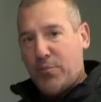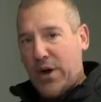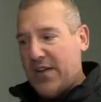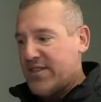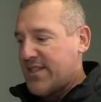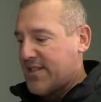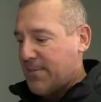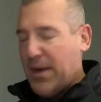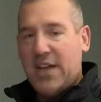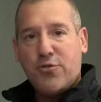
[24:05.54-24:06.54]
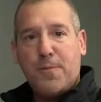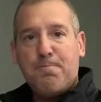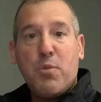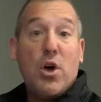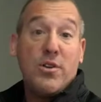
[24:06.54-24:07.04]
privacy as a
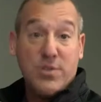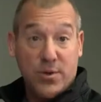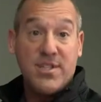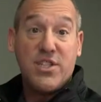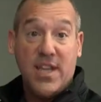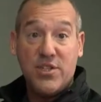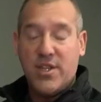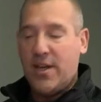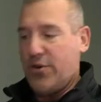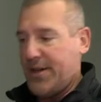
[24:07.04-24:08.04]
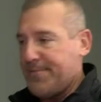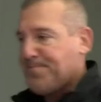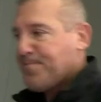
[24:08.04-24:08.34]
bathroom, also as a changing area.